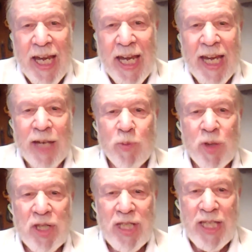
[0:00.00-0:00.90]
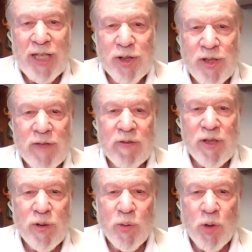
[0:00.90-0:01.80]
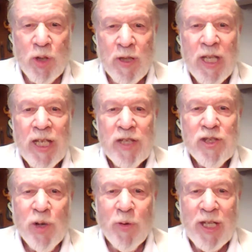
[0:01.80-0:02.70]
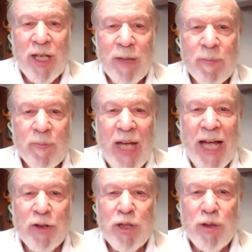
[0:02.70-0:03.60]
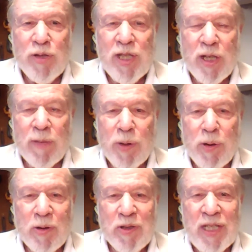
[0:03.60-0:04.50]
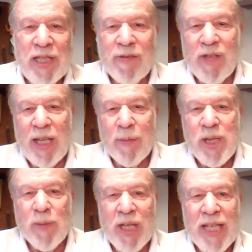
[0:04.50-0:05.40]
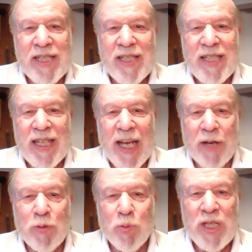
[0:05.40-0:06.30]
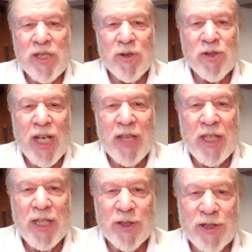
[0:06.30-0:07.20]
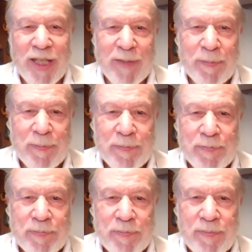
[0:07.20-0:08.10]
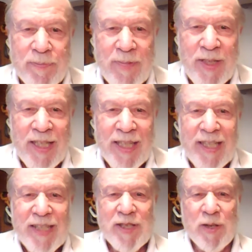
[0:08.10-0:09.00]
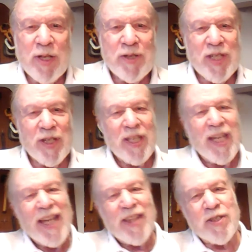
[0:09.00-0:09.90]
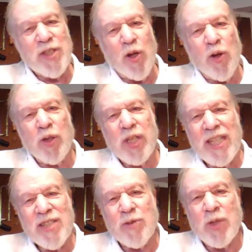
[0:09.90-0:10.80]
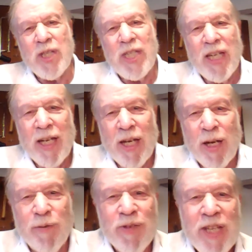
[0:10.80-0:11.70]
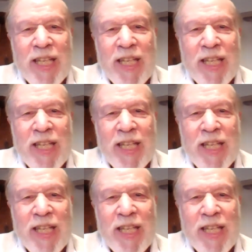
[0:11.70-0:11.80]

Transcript: and with the teachers of the school, showing them how to use the computers and giving them some lessons on how to research on the internet. Yeah. So there's a there's a whole history of